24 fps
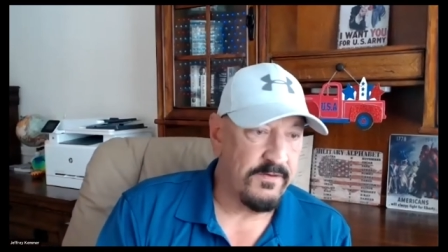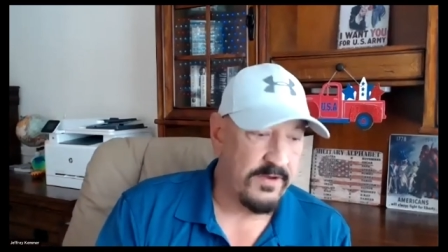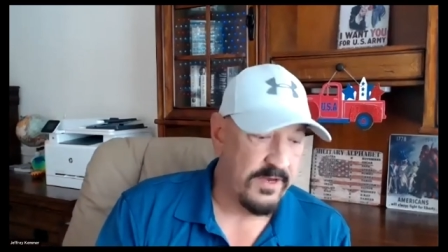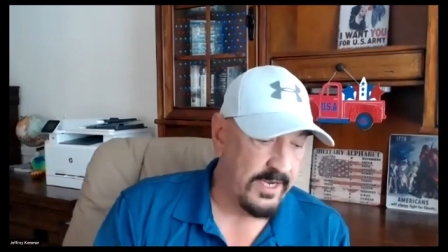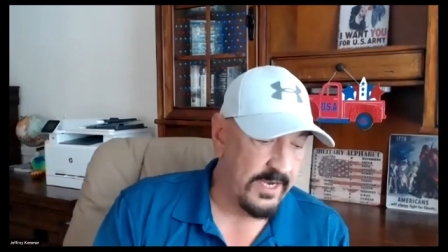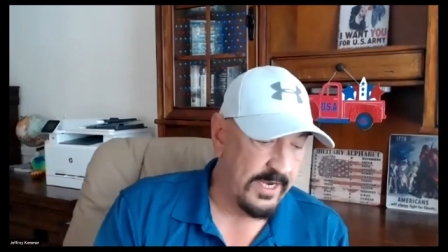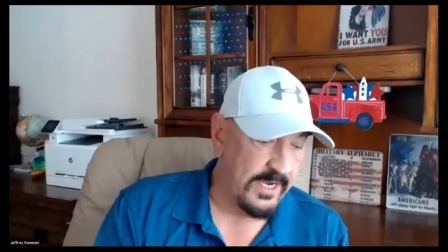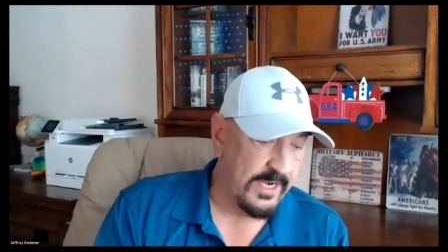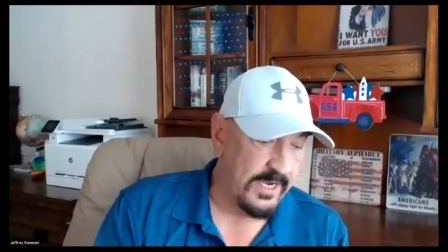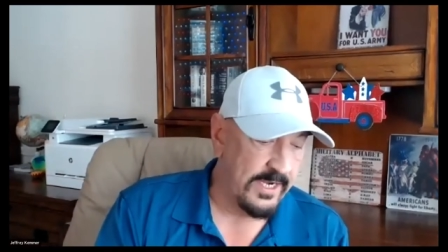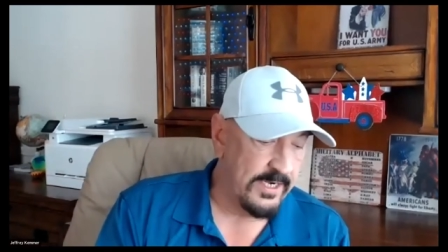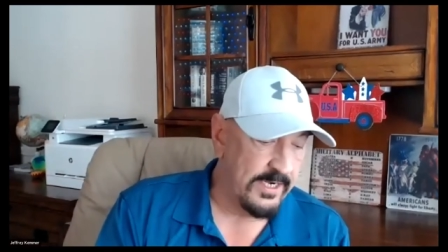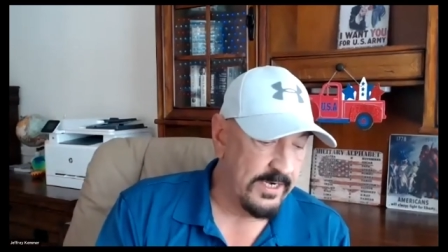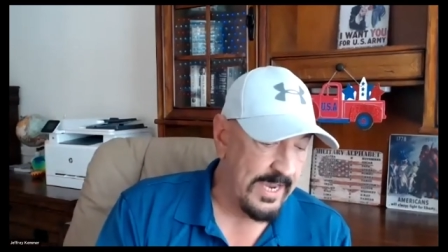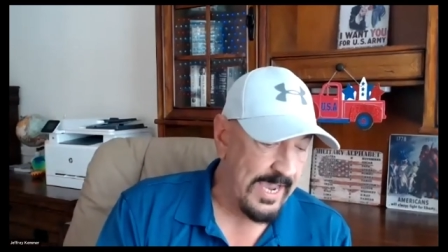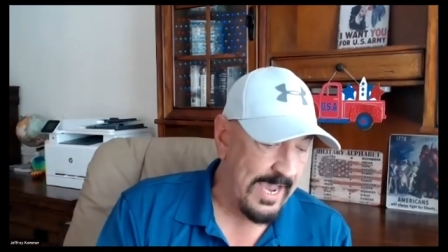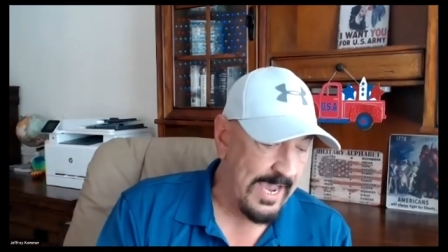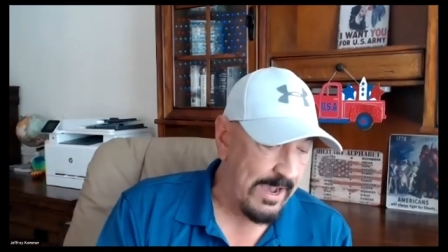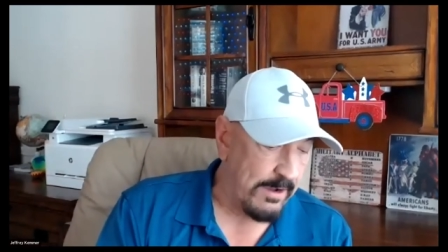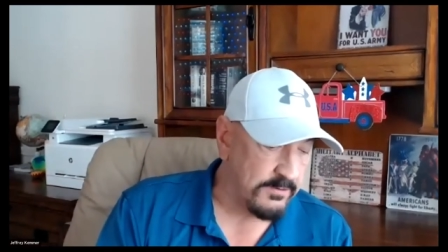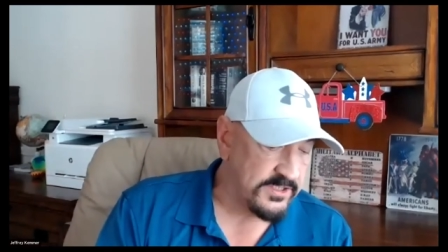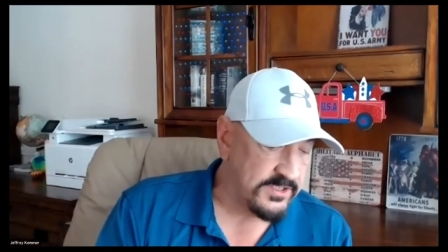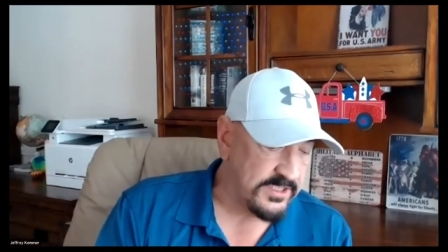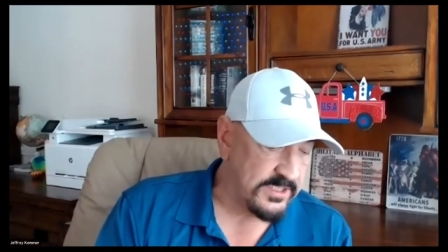a
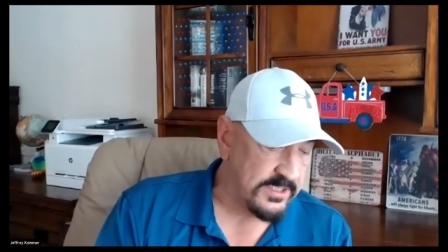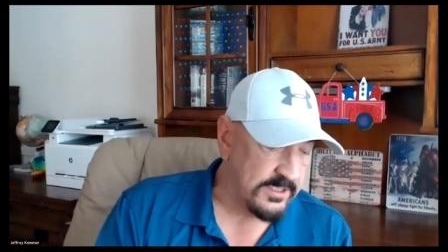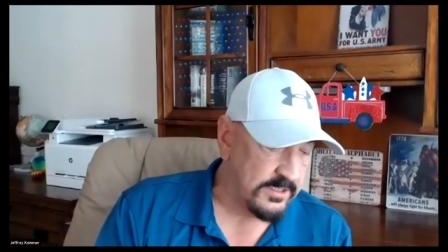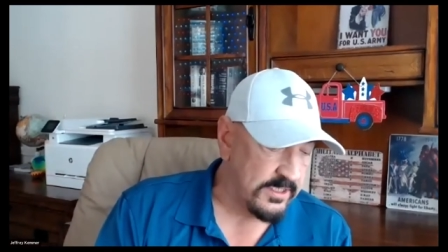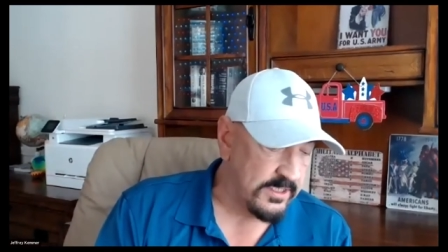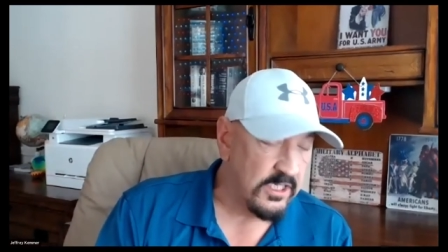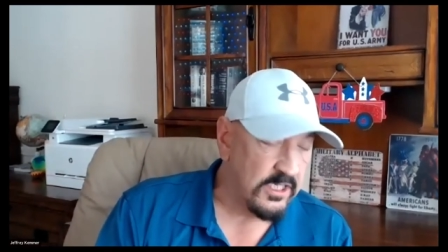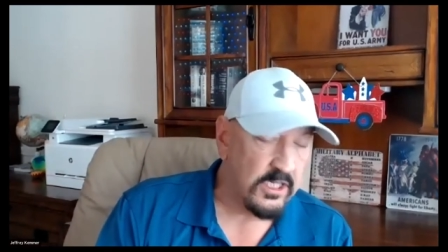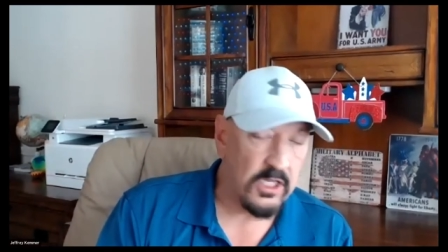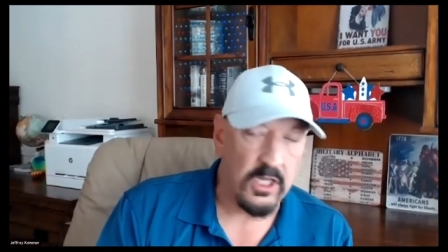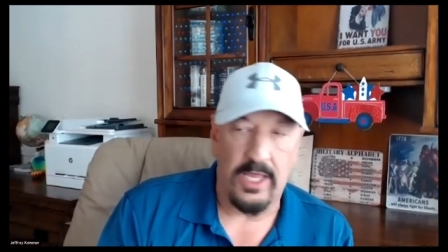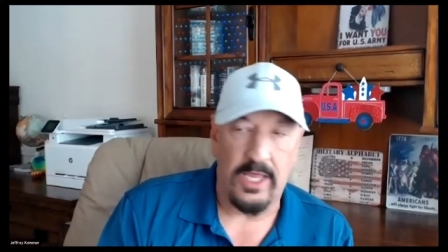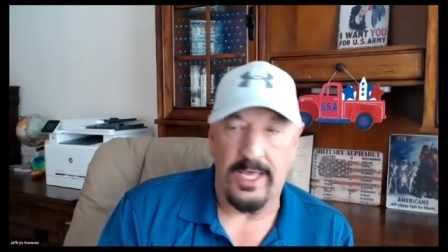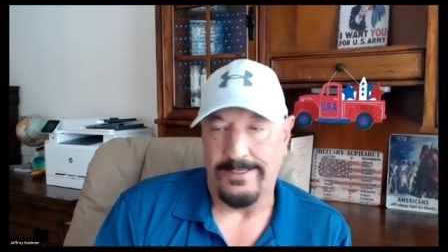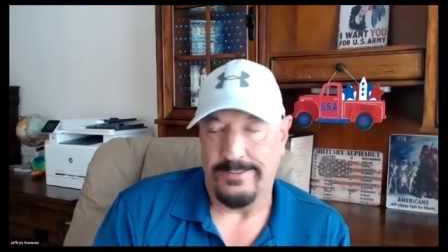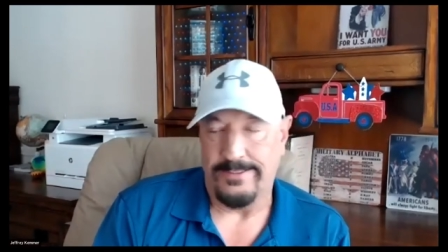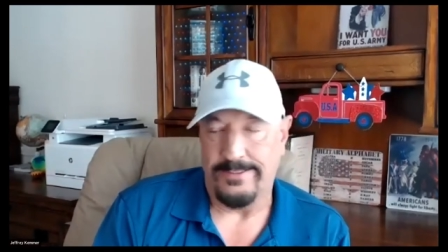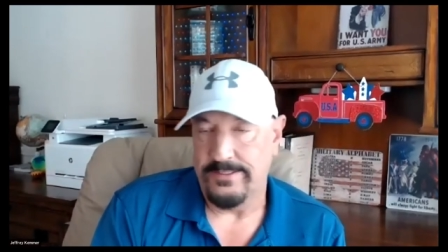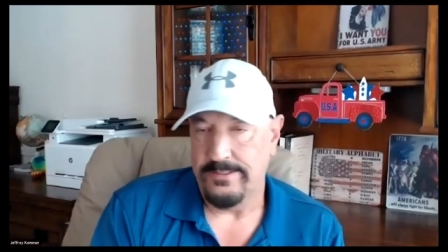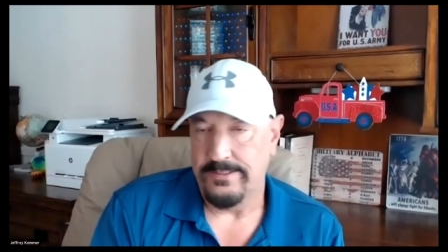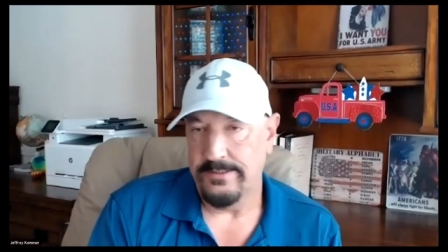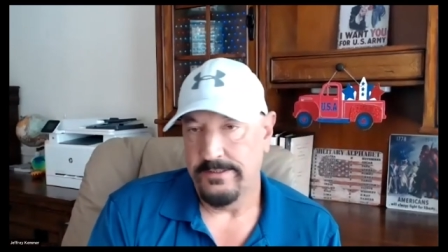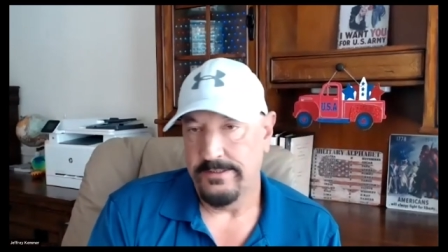housing glut